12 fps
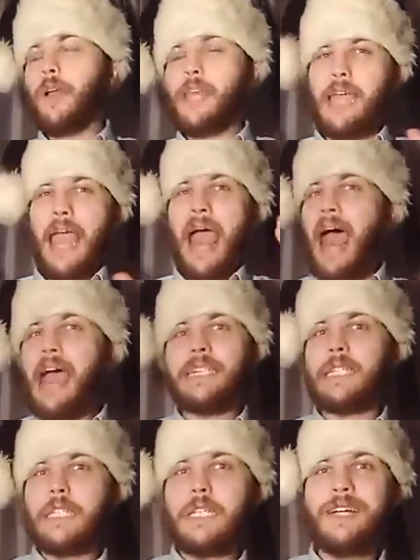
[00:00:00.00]
he
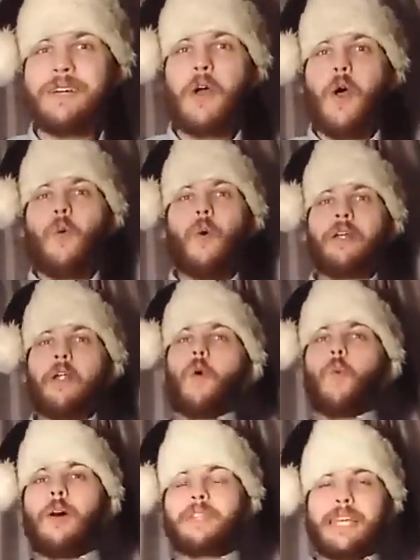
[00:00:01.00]
has,
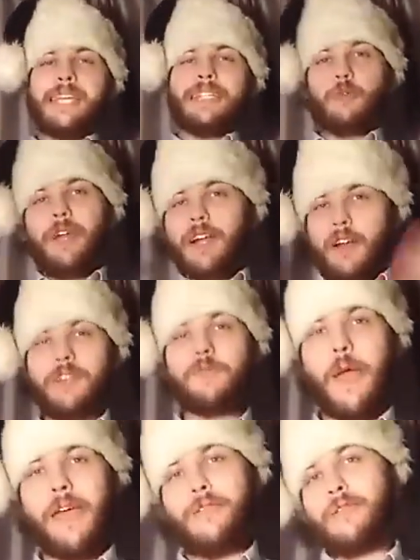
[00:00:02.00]
what he's riddled
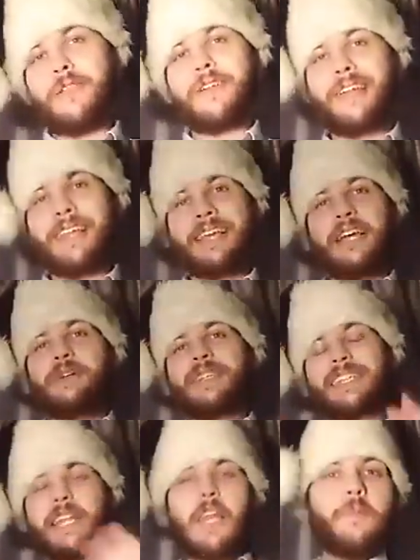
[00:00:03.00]
with,
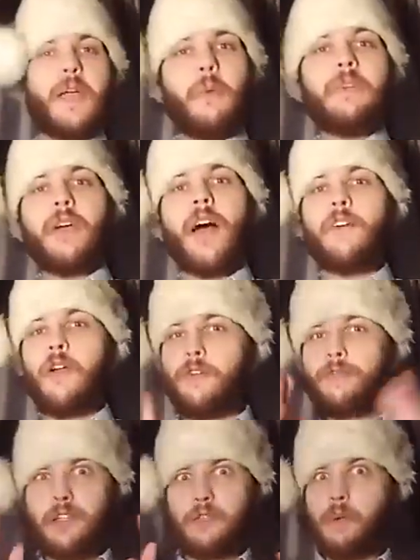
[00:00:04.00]
sleeping with her under
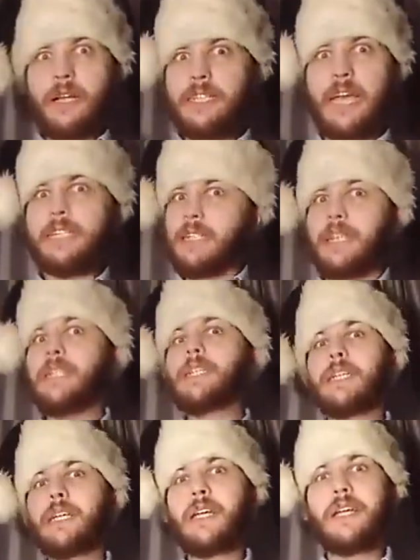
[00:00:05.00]
false
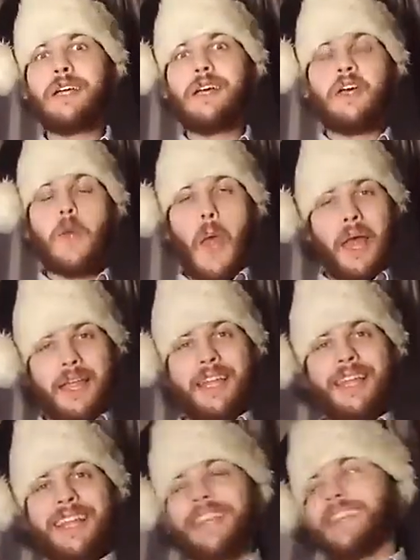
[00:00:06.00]
pretenses.
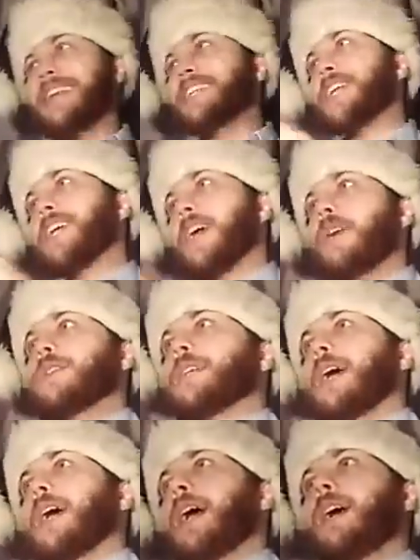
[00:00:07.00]
Then she goes
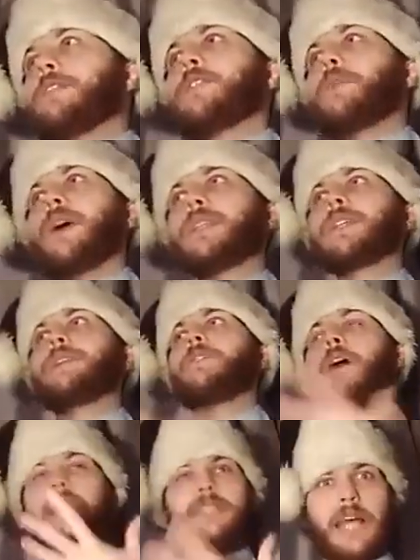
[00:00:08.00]
afterwards and
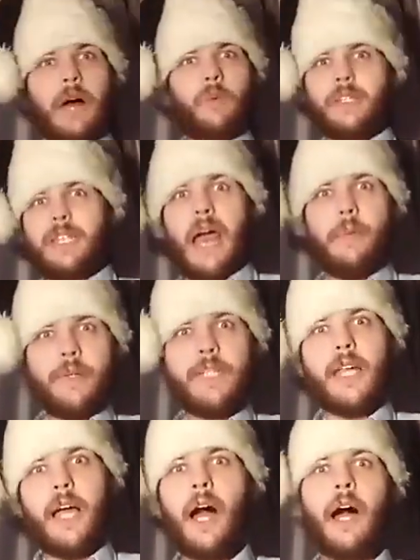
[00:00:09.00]
finds out what's
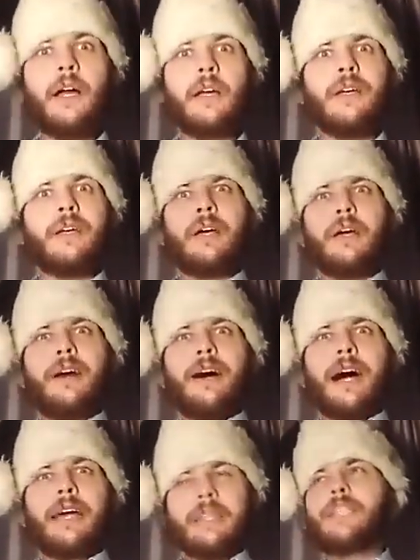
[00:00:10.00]
happened to her,
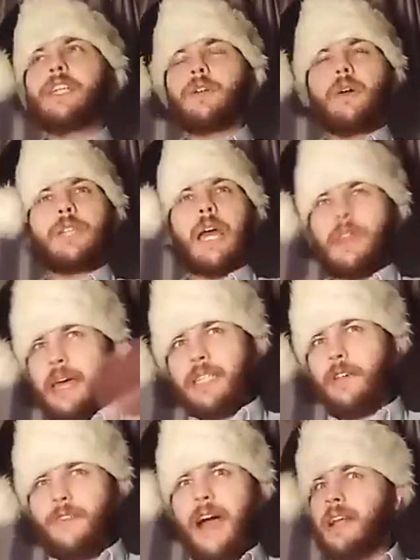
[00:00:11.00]
and then she calls it.
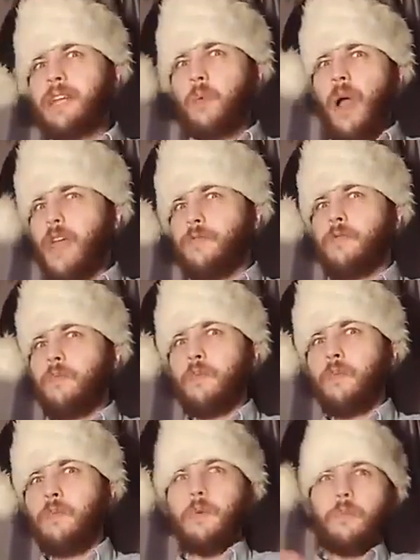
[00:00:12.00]
That's a valid way of
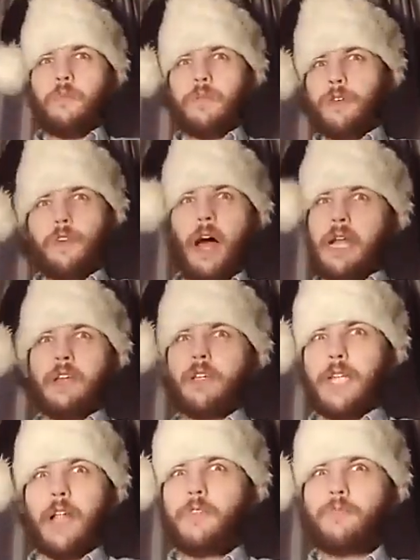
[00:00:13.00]
defining
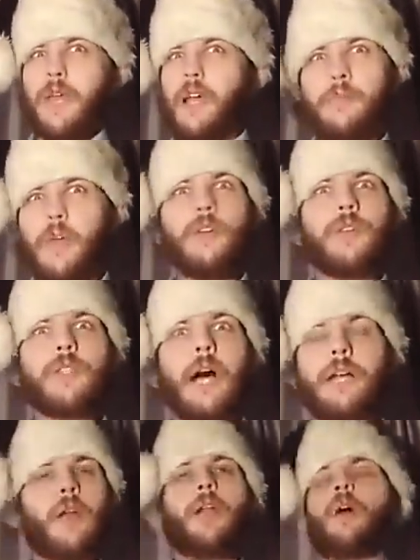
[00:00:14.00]
yourself as being abused.
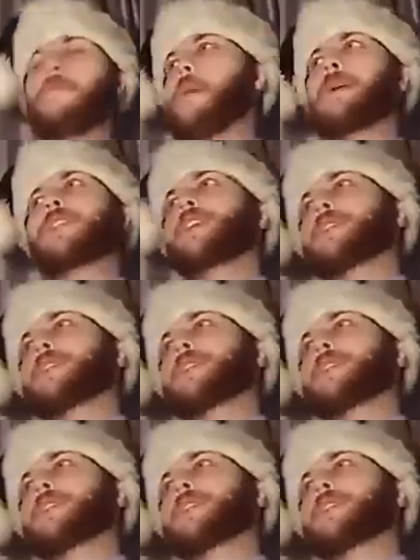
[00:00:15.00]
I don't know. Maybe it's